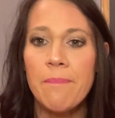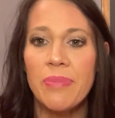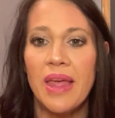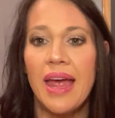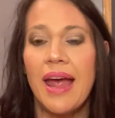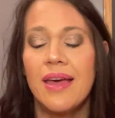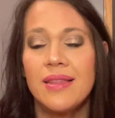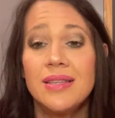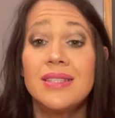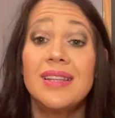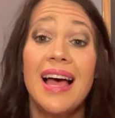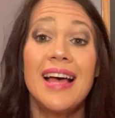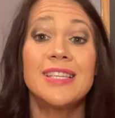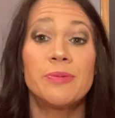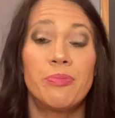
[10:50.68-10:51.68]
And this
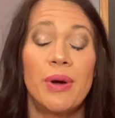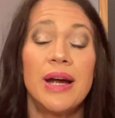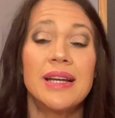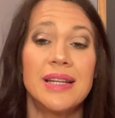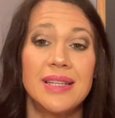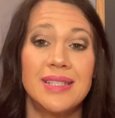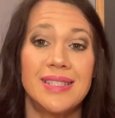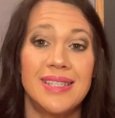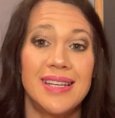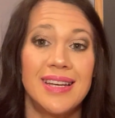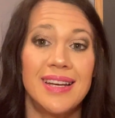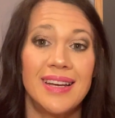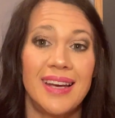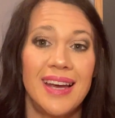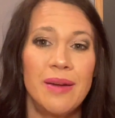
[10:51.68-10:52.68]
last
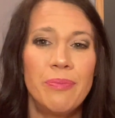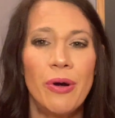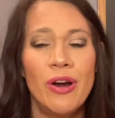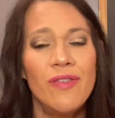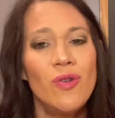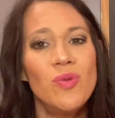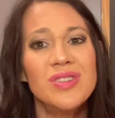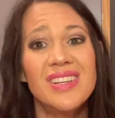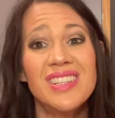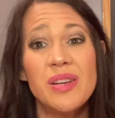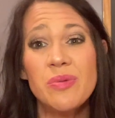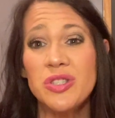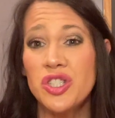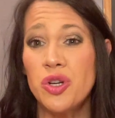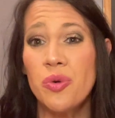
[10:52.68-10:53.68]
pregnancy, and part of it was because I
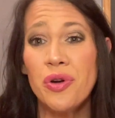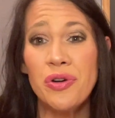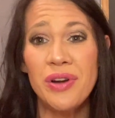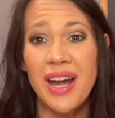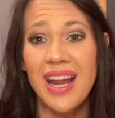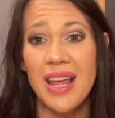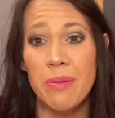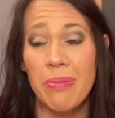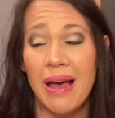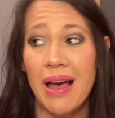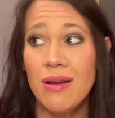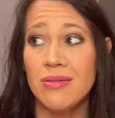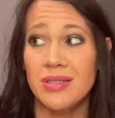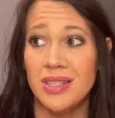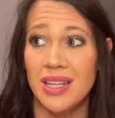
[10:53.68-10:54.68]
was 288
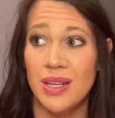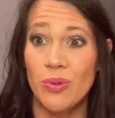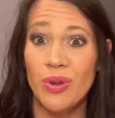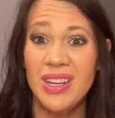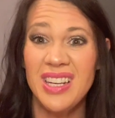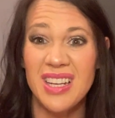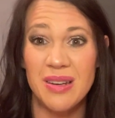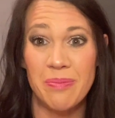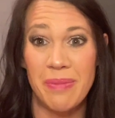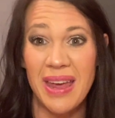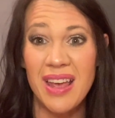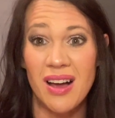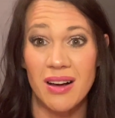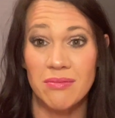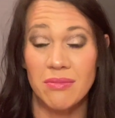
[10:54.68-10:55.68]
pounds. They really didn't make
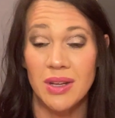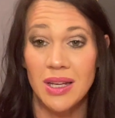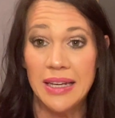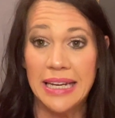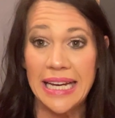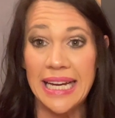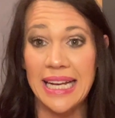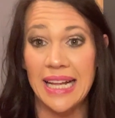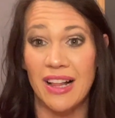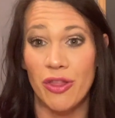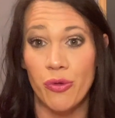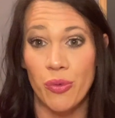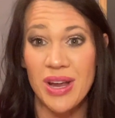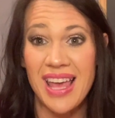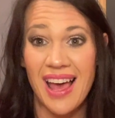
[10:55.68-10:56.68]
them in a
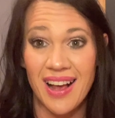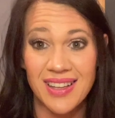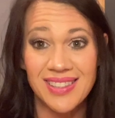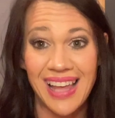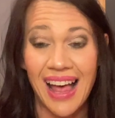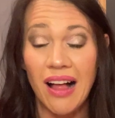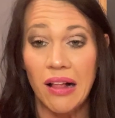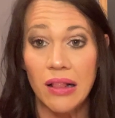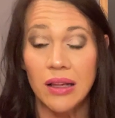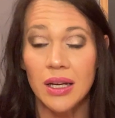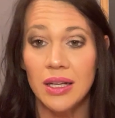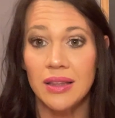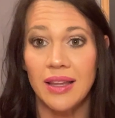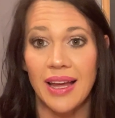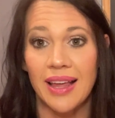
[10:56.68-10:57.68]
3XL,
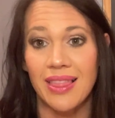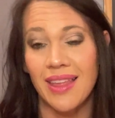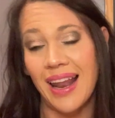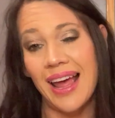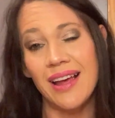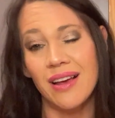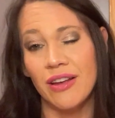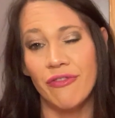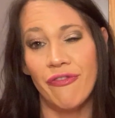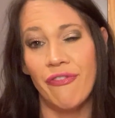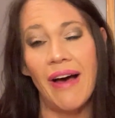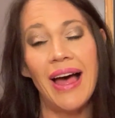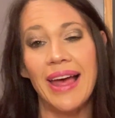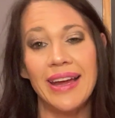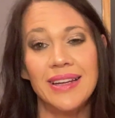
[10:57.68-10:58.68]
like that I could
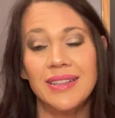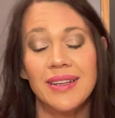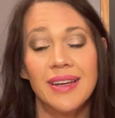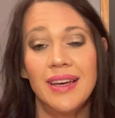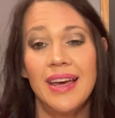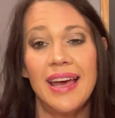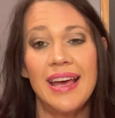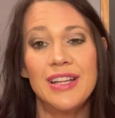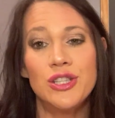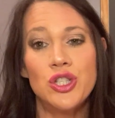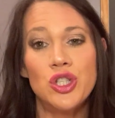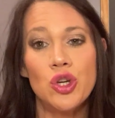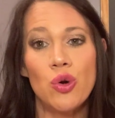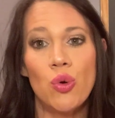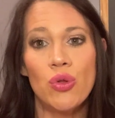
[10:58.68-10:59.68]
find. And
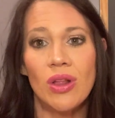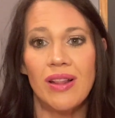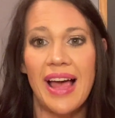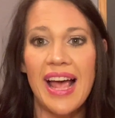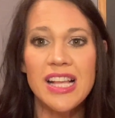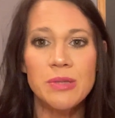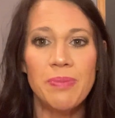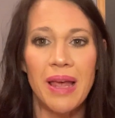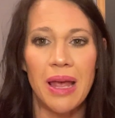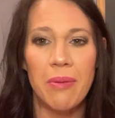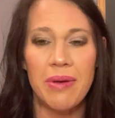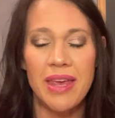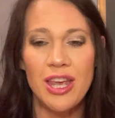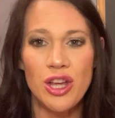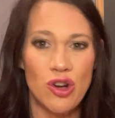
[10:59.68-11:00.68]
so the last baby,
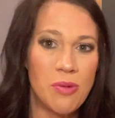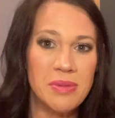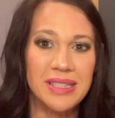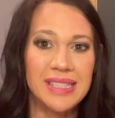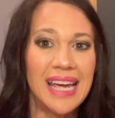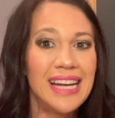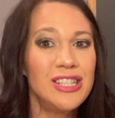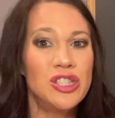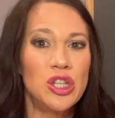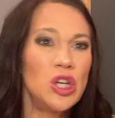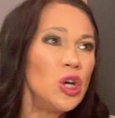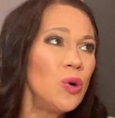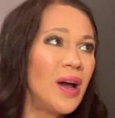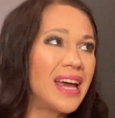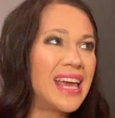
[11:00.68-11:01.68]
you know, I'm a size
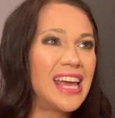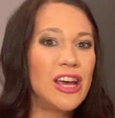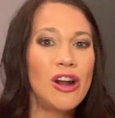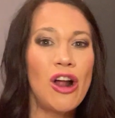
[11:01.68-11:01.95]
two. I could get